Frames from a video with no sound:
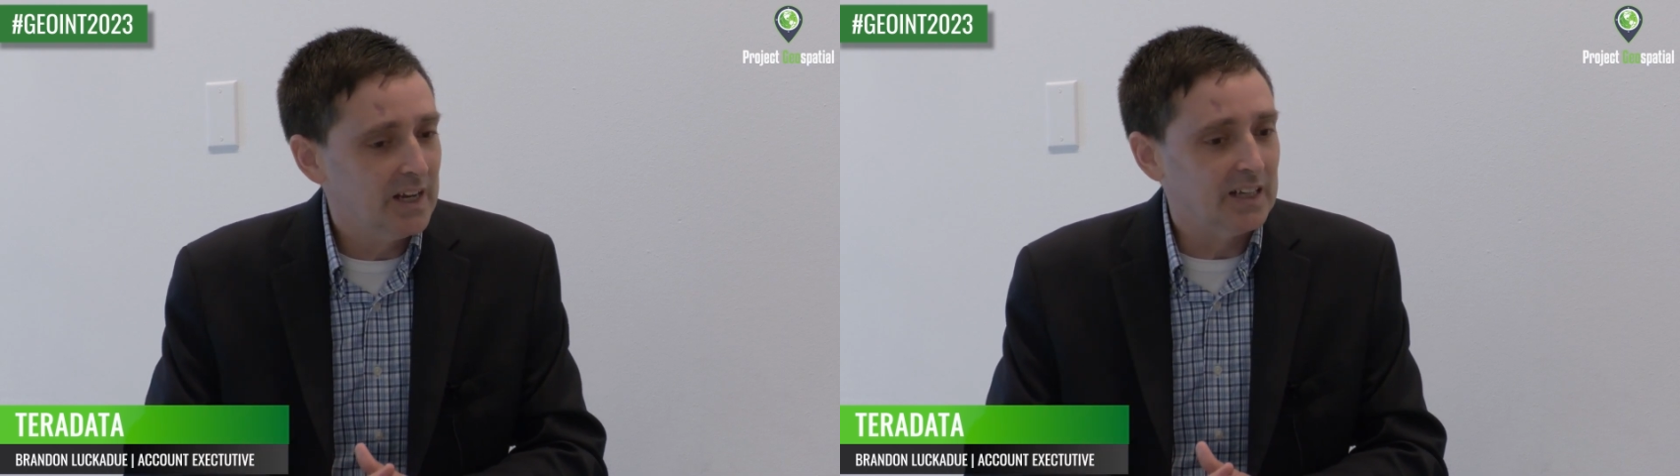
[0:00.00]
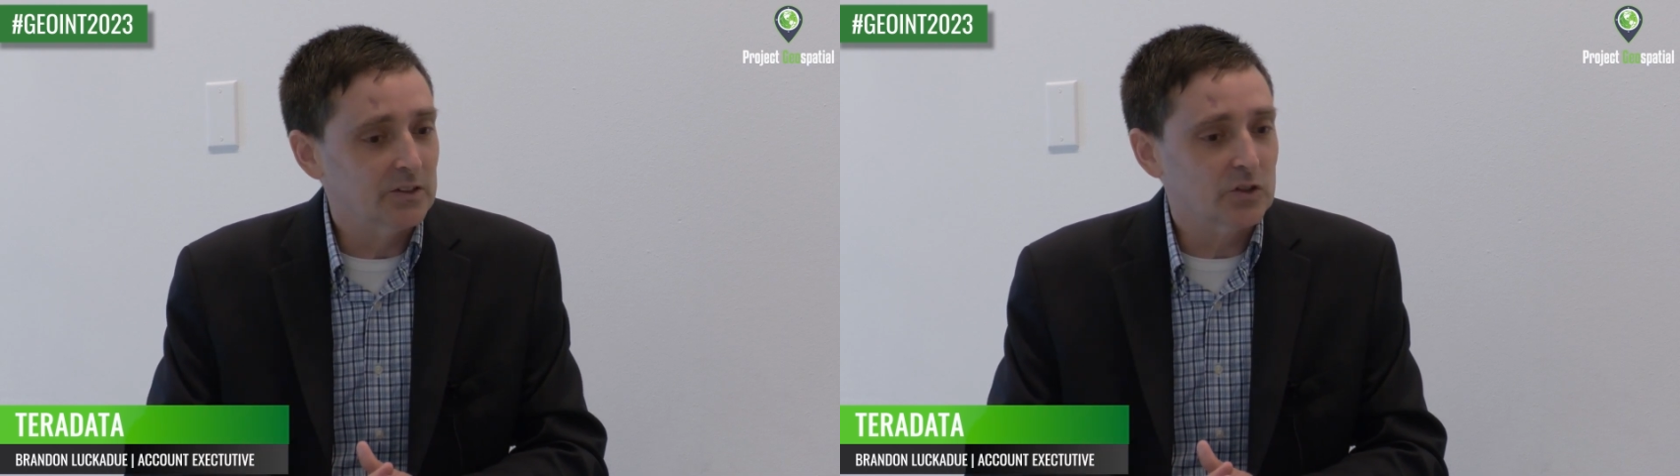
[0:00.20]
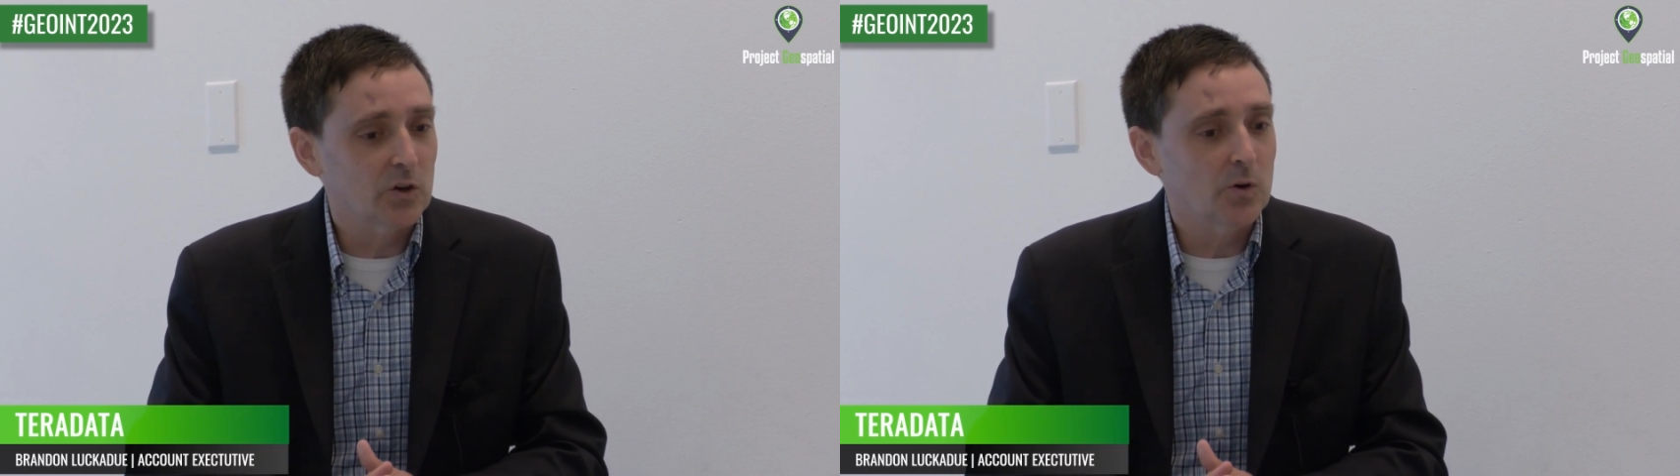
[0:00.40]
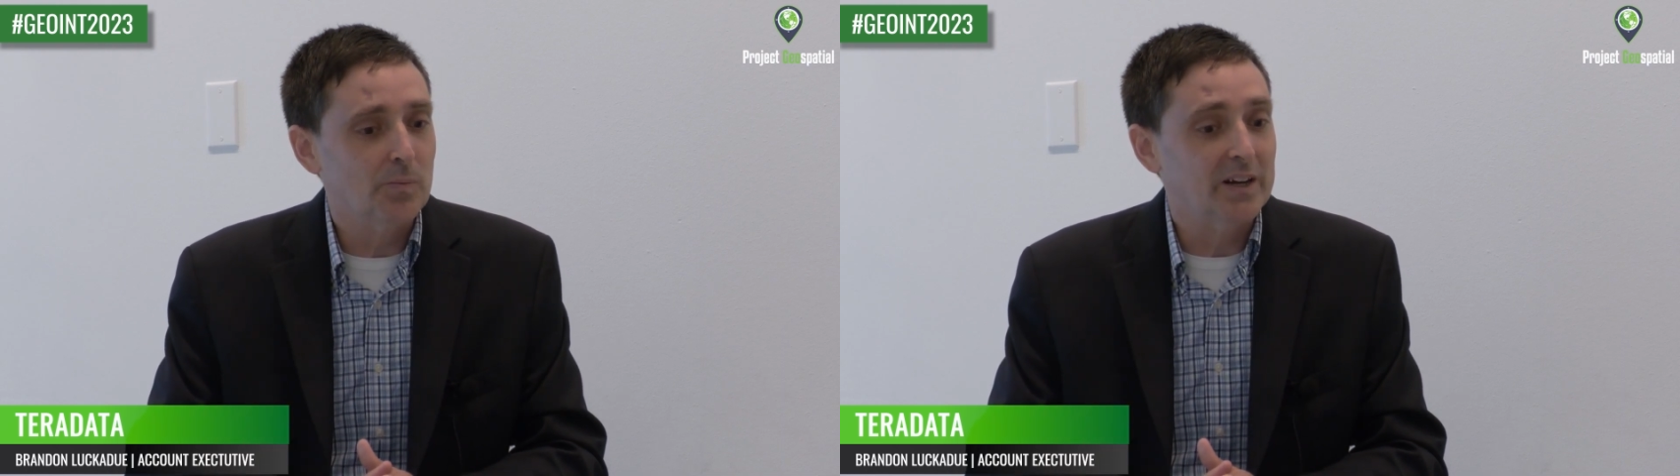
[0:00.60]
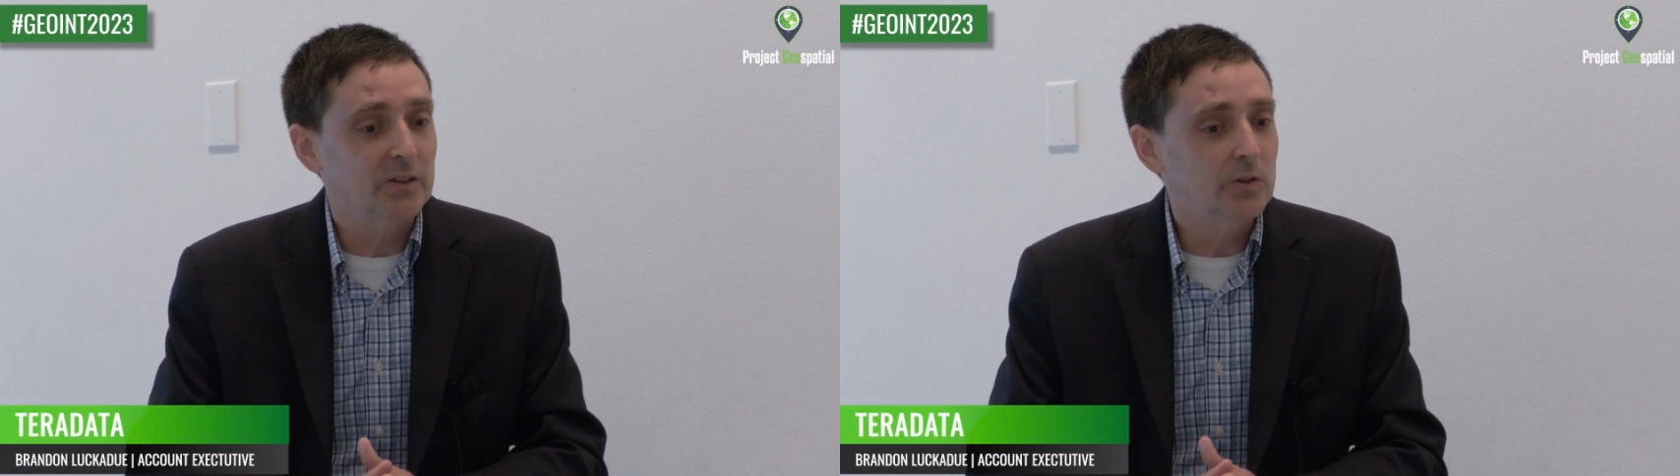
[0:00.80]
And so
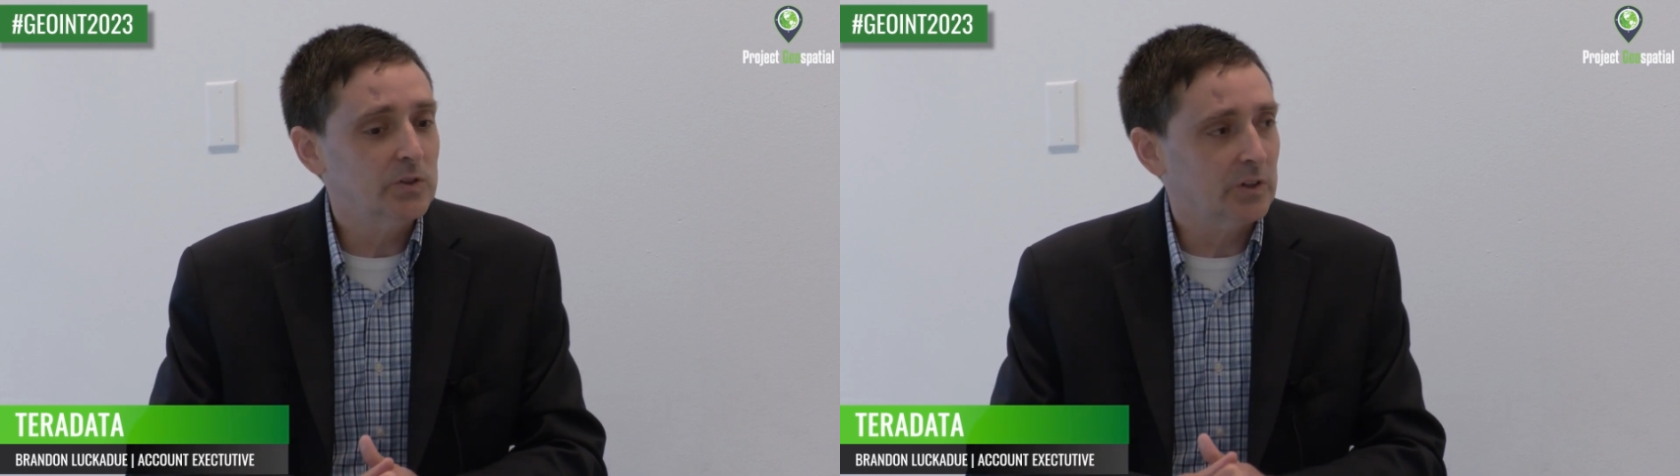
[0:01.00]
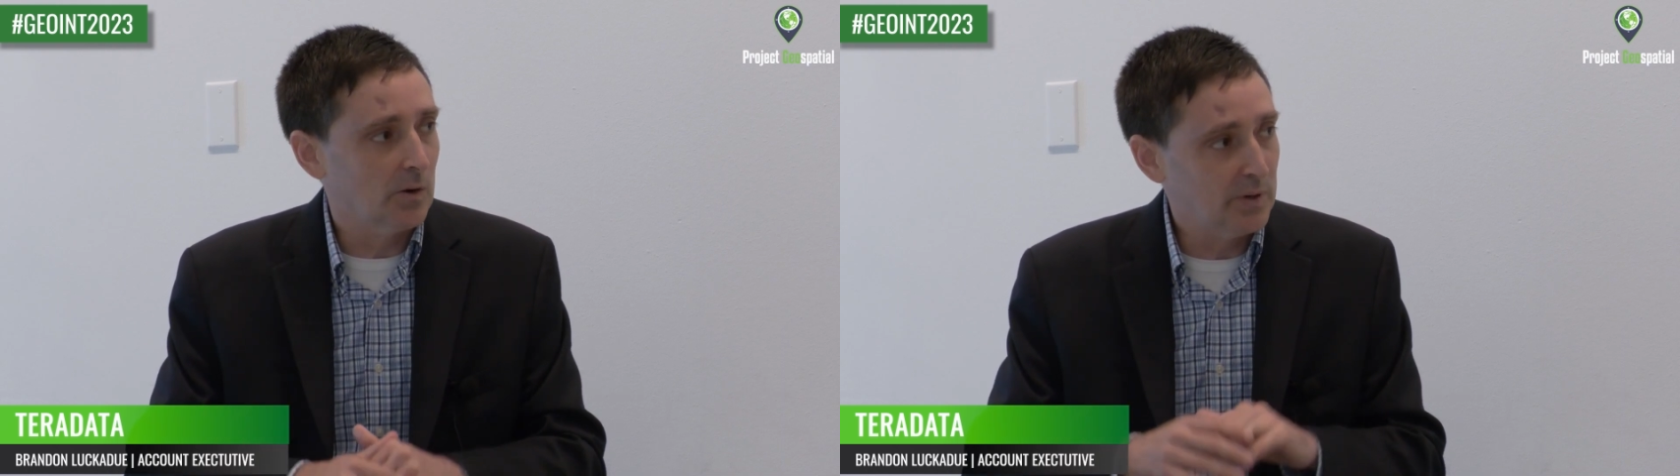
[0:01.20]
by using our